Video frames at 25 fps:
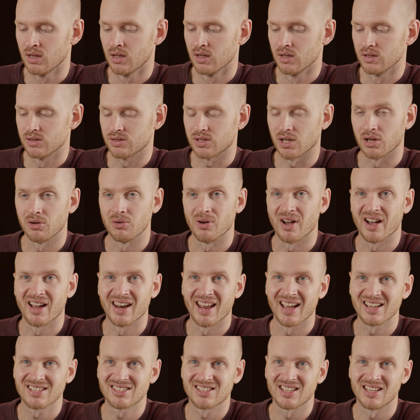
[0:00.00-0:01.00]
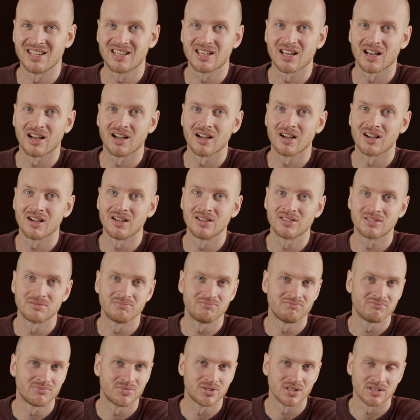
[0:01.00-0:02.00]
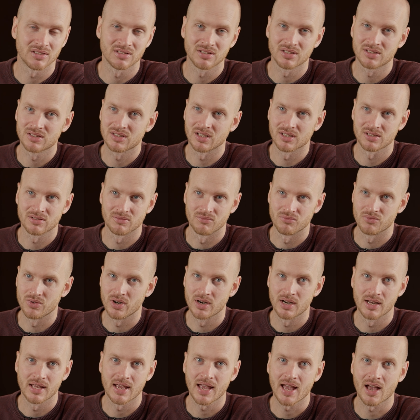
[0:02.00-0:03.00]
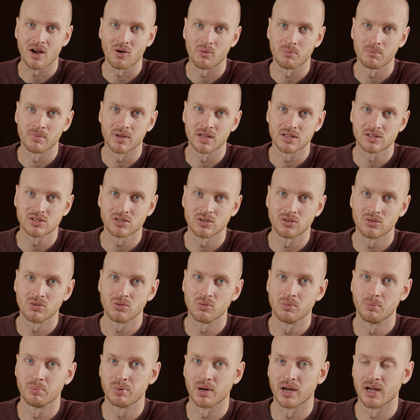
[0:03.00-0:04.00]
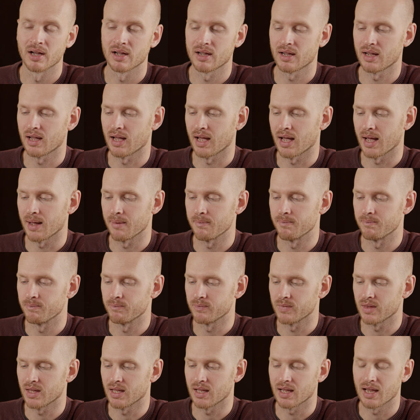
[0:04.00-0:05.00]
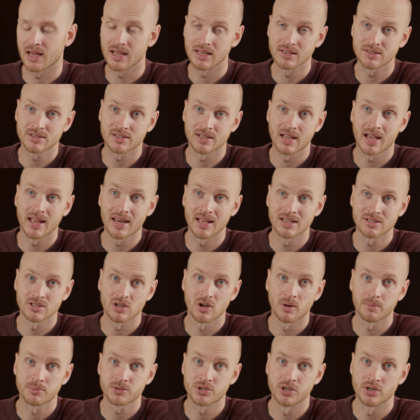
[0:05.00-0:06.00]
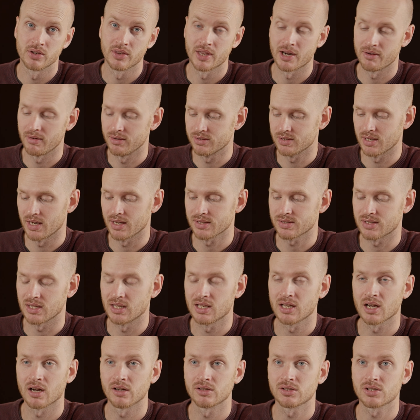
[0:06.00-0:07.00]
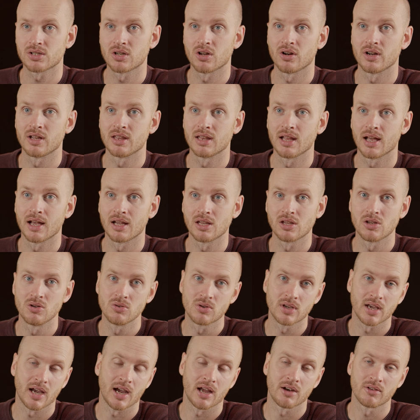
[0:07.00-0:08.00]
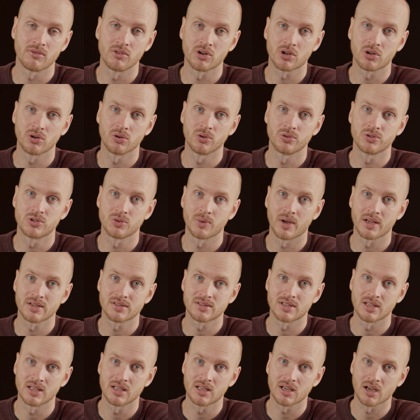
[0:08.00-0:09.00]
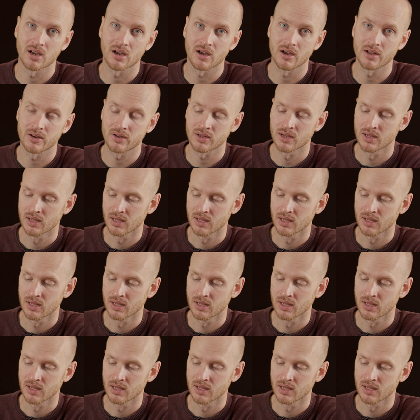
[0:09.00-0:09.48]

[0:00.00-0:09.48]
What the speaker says: So an SD card doesn't really help me at all, but it is an option. There is an SD card slot in there. You can record to SD card.